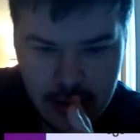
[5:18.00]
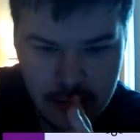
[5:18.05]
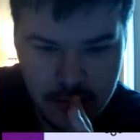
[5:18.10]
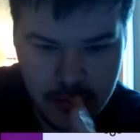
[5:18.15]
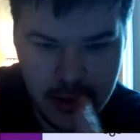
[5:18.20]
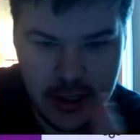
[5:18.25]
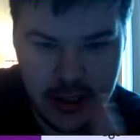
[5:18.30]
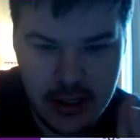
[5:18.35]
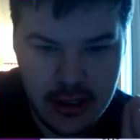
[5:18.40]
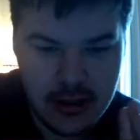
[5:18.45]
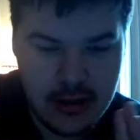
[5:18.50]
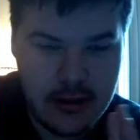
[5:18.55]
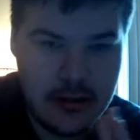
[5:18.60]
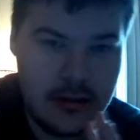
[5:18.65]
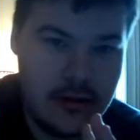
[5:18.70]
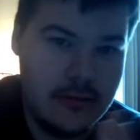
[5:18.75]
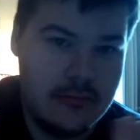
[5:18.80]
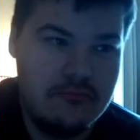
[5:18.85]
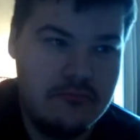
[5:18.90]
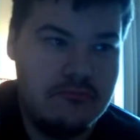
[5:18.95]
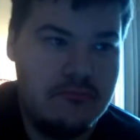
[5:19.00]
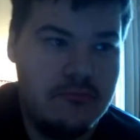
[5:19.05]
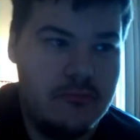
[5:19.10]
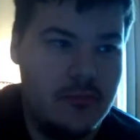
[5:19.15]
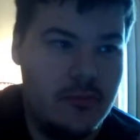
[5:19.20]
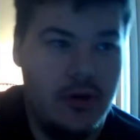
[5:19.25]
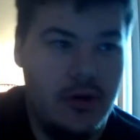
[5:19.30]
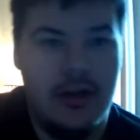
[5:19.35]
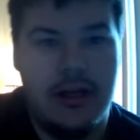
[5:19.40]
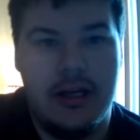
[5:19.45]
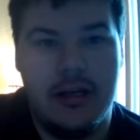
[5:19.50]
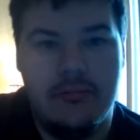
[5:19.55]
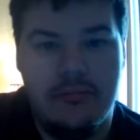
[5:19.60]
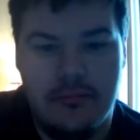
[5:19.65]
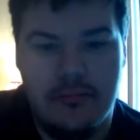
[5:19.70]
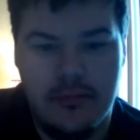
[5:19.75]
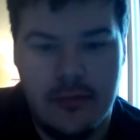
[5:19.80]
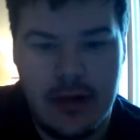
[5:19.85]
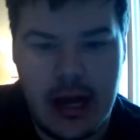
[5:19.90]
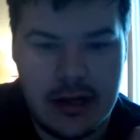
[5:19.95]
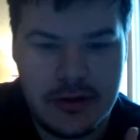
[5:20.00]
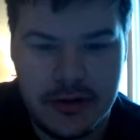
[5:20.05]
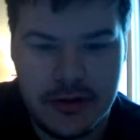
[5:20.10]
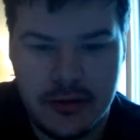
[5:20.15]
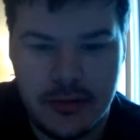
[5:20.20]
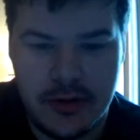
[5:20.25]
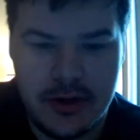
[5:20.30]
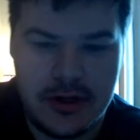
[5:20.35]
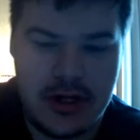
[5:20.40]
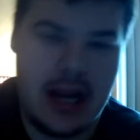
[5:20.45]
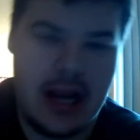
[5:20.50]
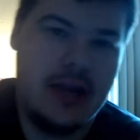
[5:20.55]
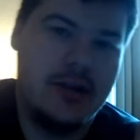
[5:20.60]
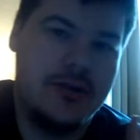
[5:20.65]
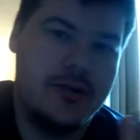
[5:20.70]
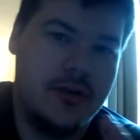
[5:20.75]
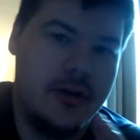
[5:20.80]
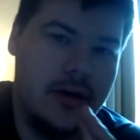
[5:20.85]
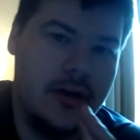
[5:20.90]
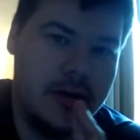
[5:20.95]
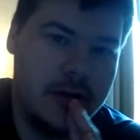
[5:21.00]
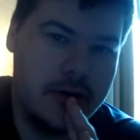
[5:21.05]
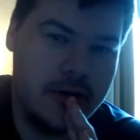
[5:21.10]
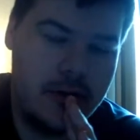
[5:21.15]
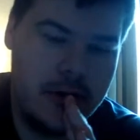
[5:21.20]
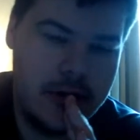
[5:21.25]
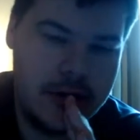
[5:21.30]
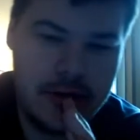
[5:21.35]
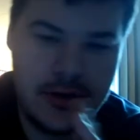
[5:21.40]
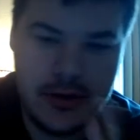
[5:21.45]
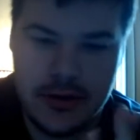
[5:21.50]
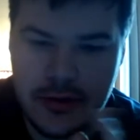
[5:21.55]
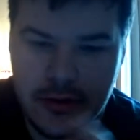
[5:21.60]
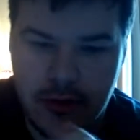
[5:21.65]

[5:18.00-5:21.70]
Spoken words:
be really not so much answering on the question,